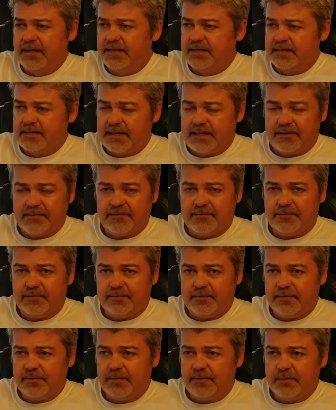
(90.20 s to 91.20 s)
Instead of
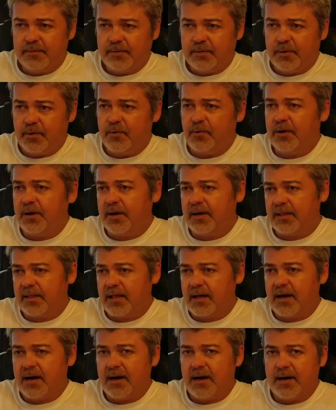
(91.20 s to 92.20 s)
going
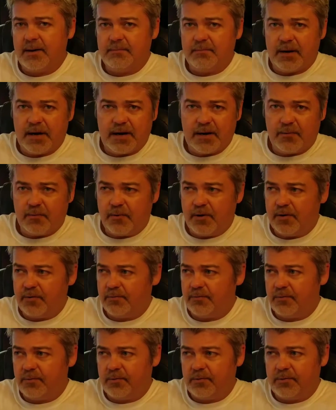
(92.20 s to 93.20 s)
online, buying one
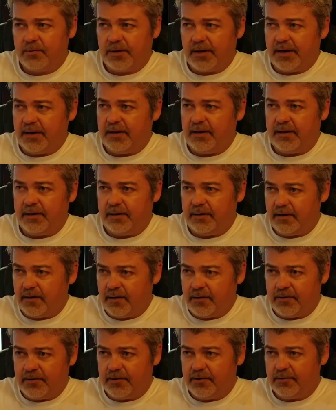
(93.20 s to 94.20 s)
for 80,
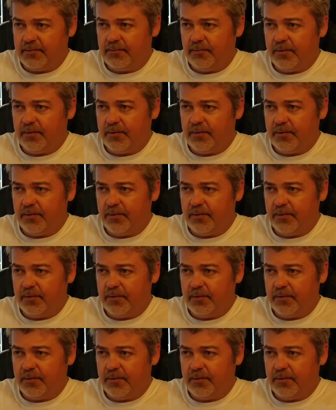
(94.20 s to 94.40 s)
100,